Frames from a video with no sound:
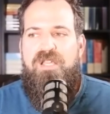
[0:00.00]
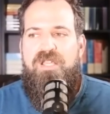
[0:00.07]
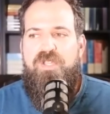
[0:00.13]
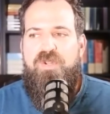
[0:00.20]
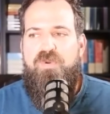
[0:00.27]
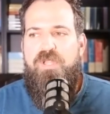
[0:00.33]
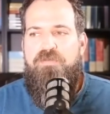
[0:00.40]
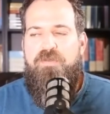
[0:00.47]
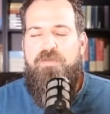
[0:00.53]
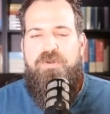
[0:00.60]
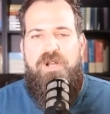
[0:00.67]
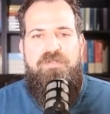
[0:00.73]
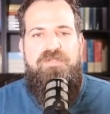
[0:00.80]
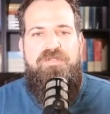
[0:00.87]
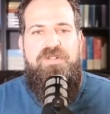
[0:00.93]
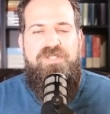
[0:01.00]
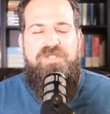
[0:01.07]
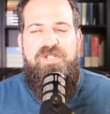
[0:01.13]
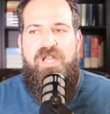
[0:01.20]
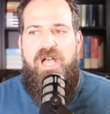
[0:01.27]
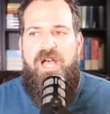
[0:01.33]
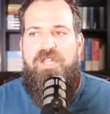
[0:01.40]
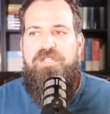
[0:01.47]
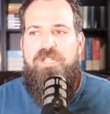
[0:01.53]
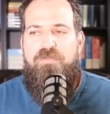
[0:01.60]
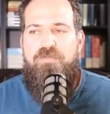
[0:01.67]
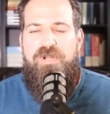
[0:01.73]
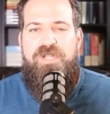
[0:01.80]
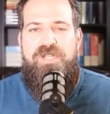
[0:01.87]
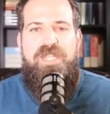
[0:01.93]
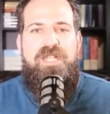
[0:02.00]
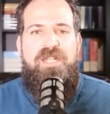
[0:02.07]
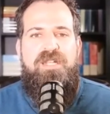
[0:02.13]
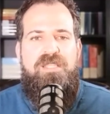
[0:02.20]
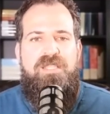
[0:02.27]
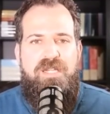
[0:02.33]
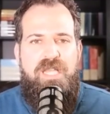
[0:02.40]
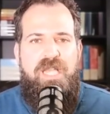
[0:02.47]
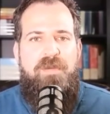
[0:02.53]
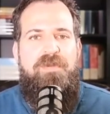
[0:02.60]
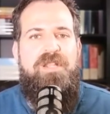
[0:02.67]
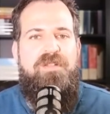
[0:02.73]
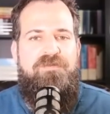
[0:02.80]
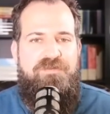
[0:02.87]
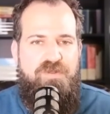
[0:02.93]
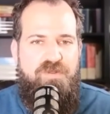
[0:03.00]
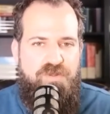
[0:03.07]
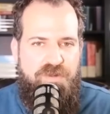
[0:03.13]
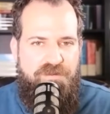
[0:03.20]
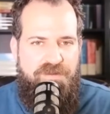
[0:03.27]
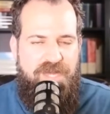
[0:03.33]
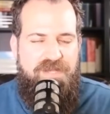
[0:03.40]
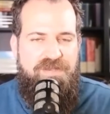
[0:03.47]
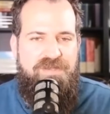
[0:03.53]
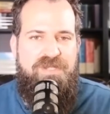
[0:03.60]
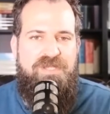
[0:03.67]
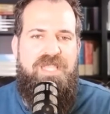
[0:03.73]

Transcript: the role of a prophet is not to predict the coming of future events.